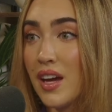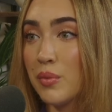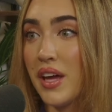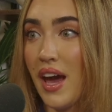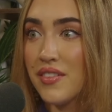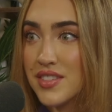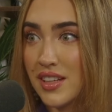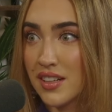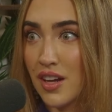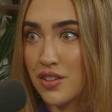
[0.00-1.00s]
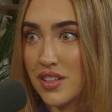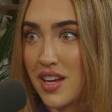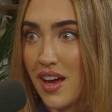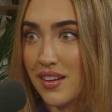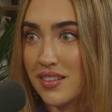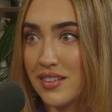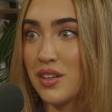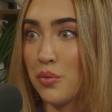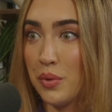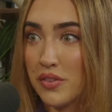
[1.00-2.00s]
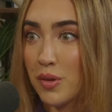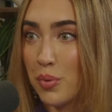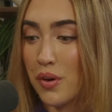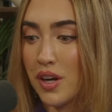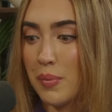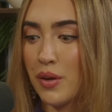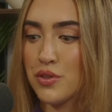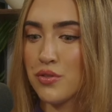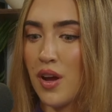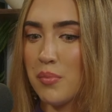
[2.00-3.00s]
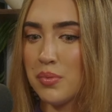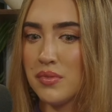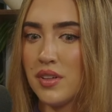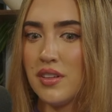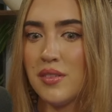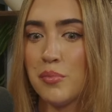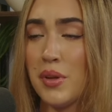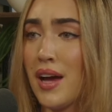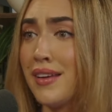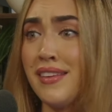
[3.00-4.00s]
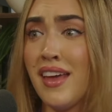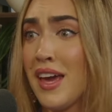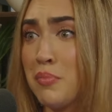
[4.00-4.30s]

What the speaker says: and we have seen it under attack. Like we've reported about Trump blocking the